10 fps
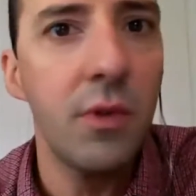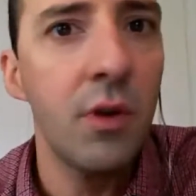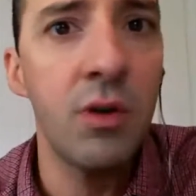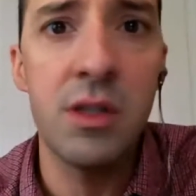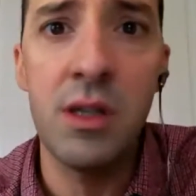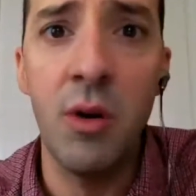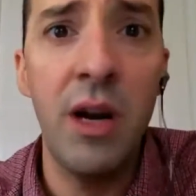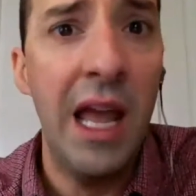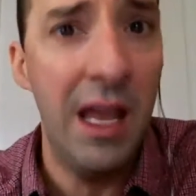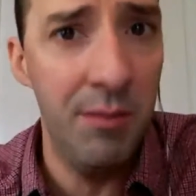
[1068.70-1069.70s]
or
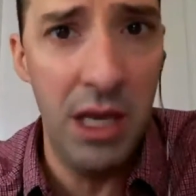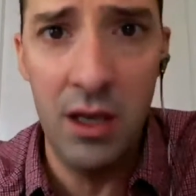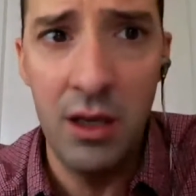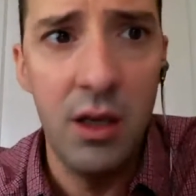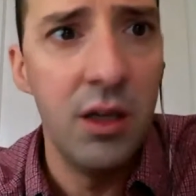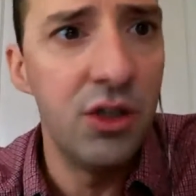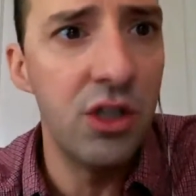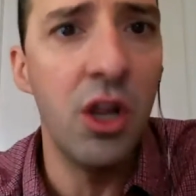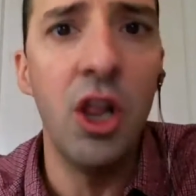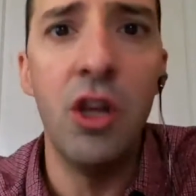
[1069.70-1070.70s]
or Amy,
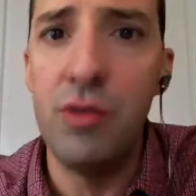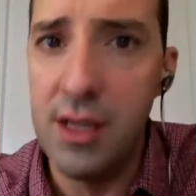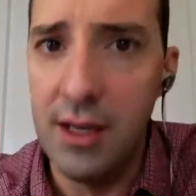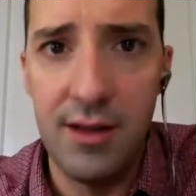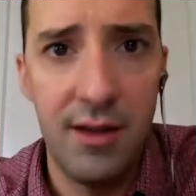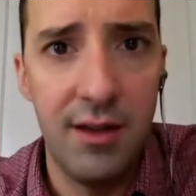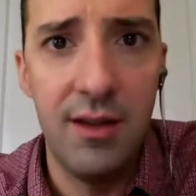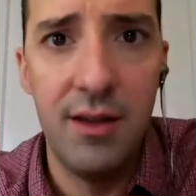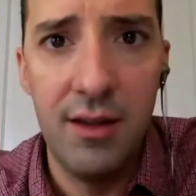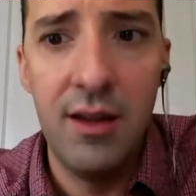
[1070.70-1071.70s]
just lose it.
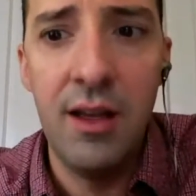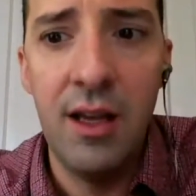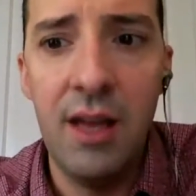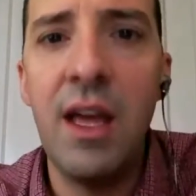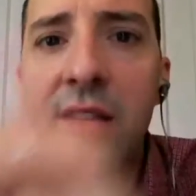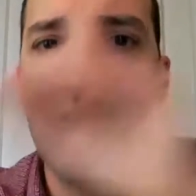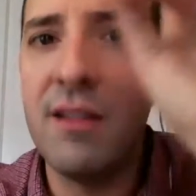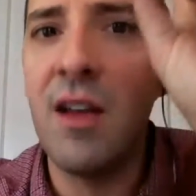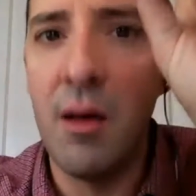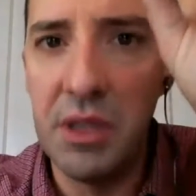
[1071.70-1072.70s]
And that
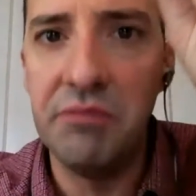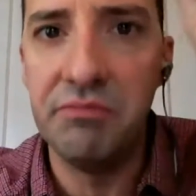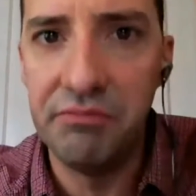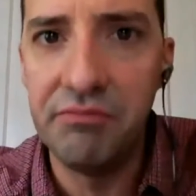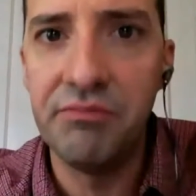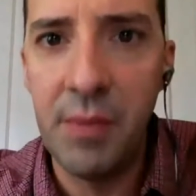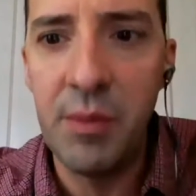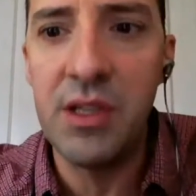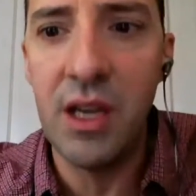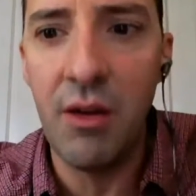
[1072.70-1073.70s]
day's coming. Let
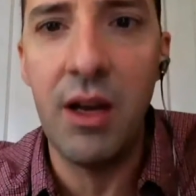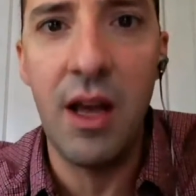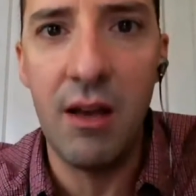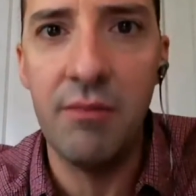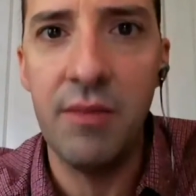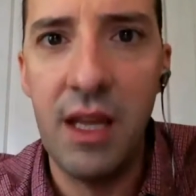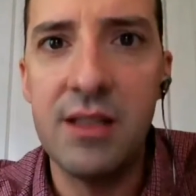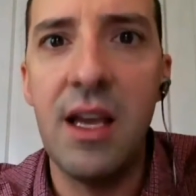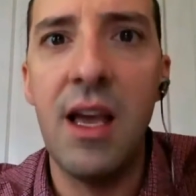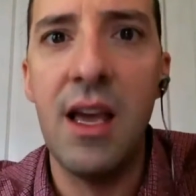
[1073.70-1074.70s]
me tell you right now,
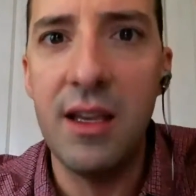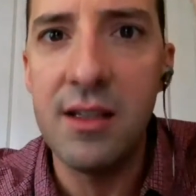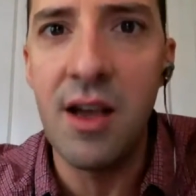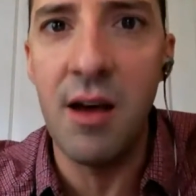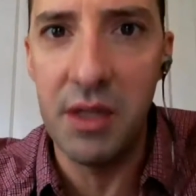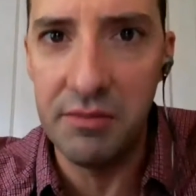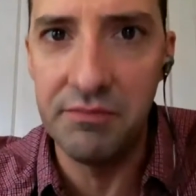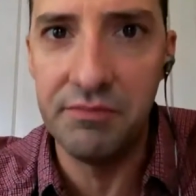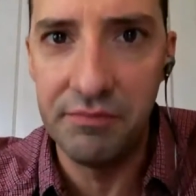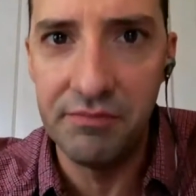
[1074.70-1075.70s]
that day is coming,
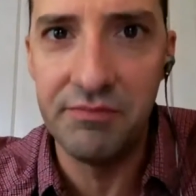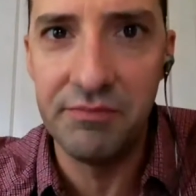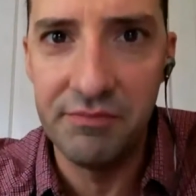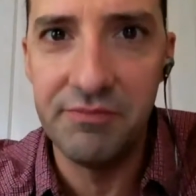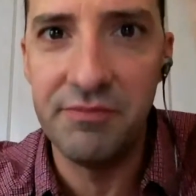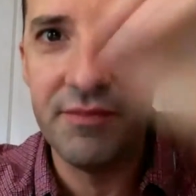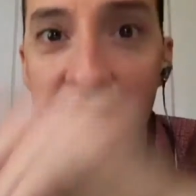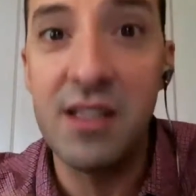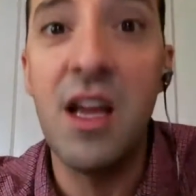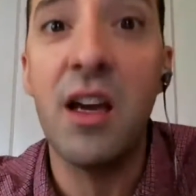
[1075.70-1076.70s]
and
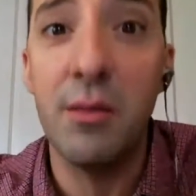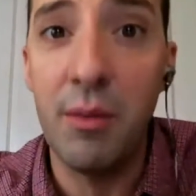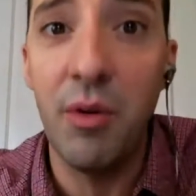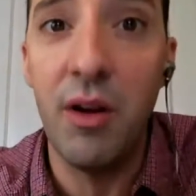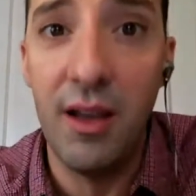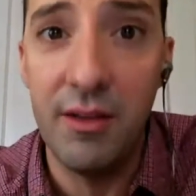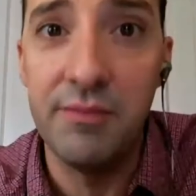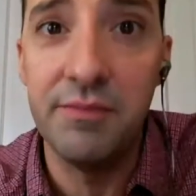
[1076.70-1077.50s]
it's not going to be pretty.